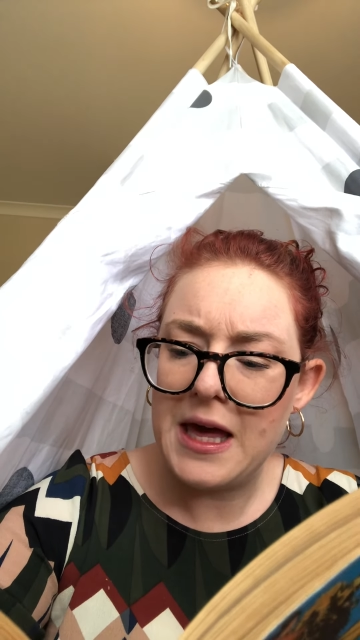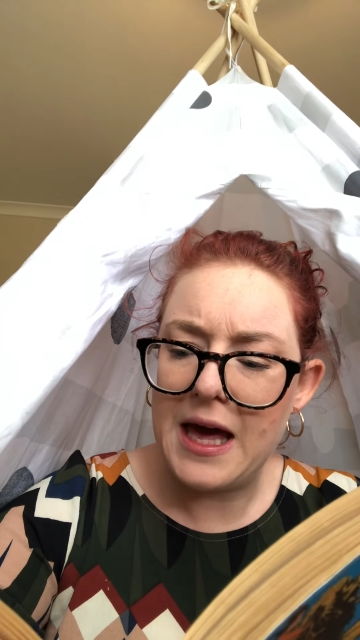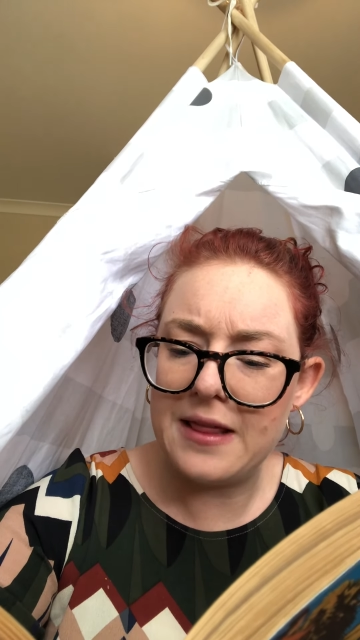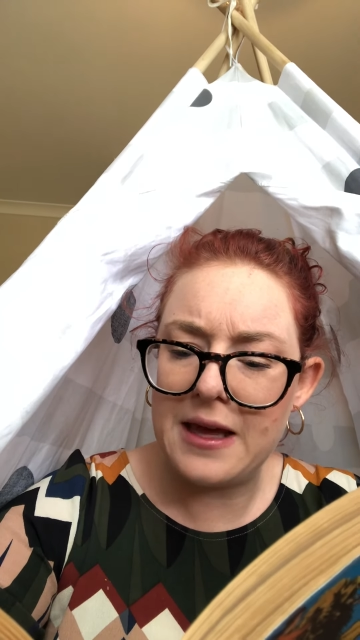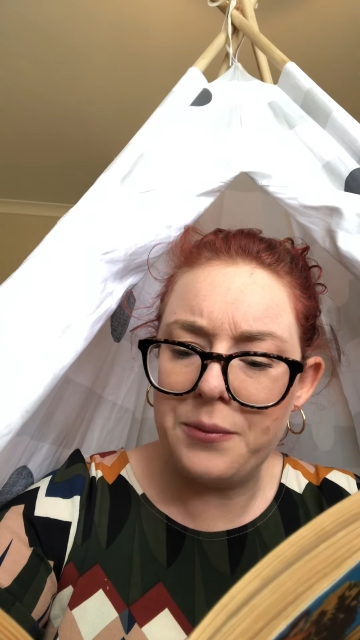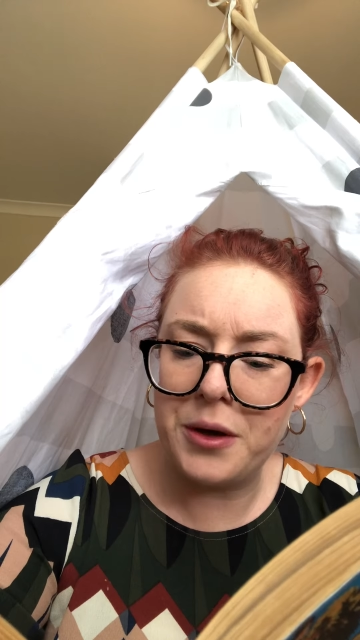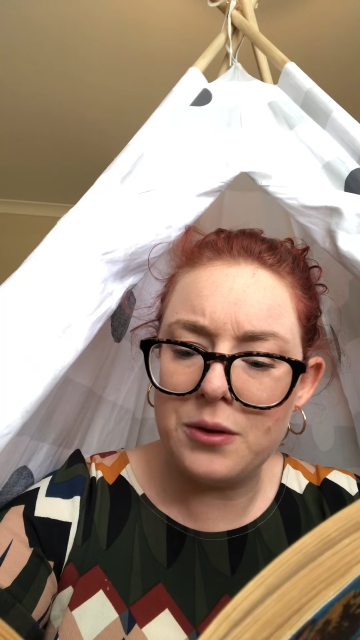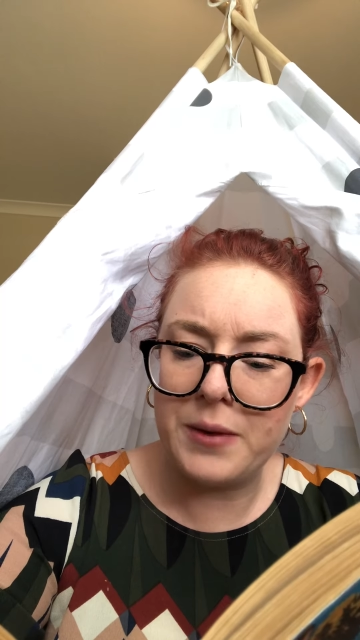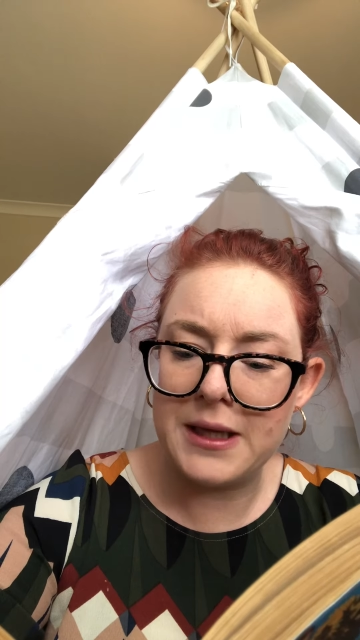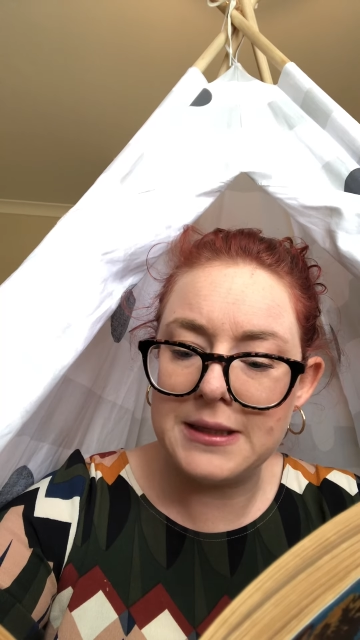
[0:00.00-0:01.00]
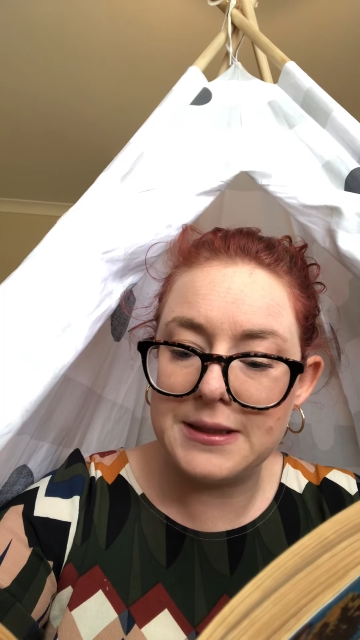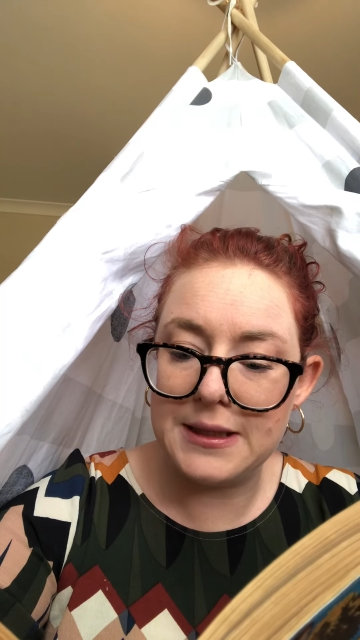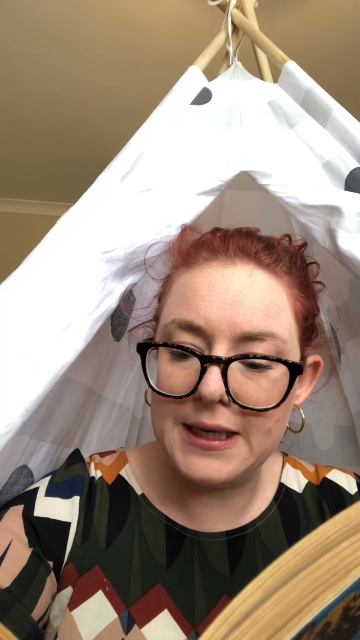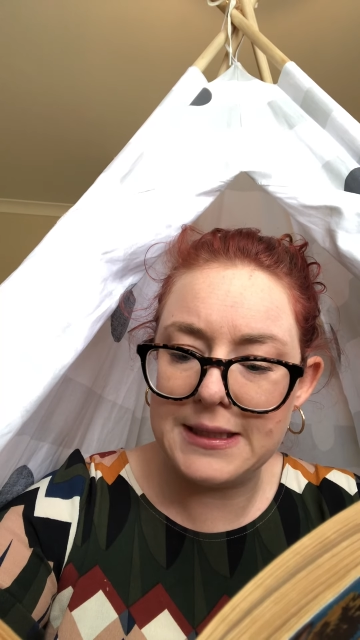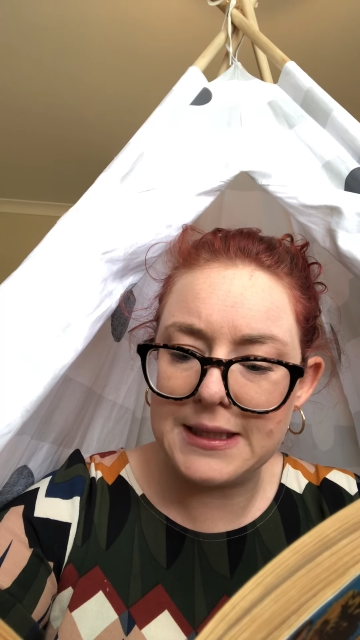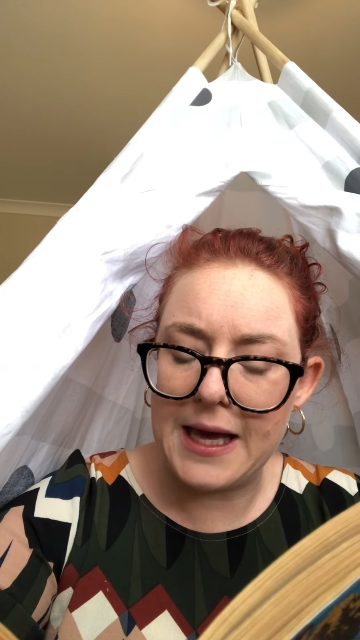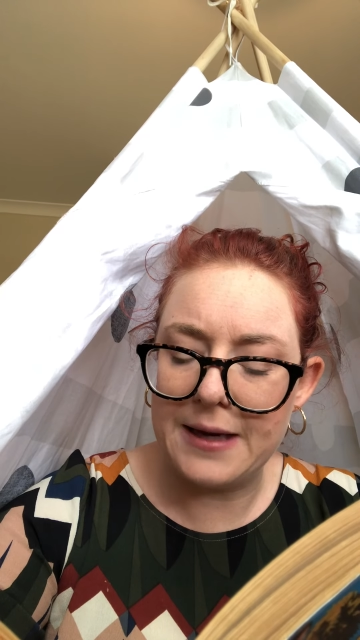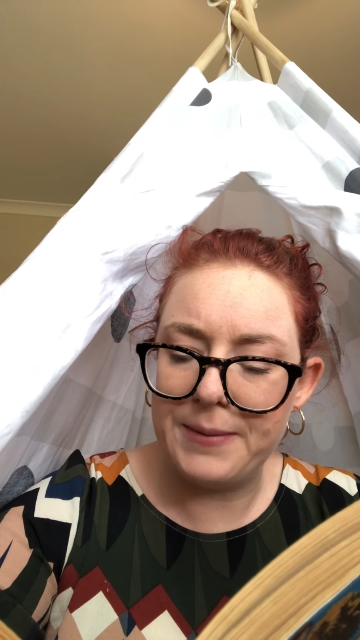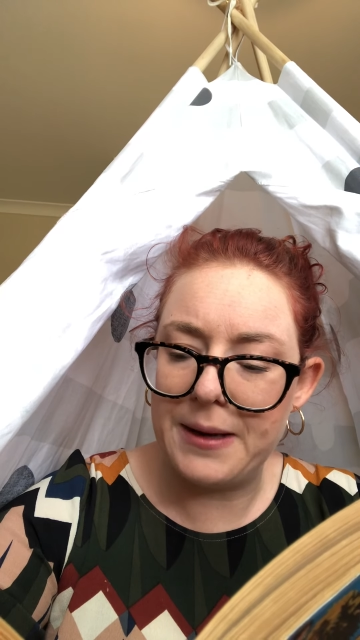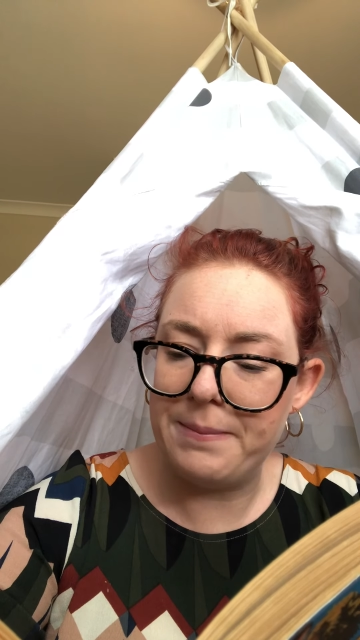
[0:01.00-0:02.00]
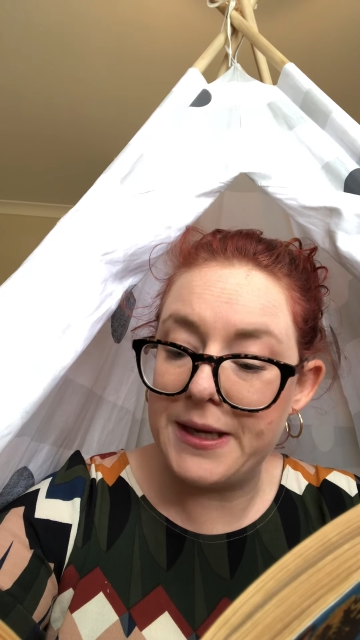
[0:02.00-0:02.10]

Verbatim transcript: and they were the ones least like men.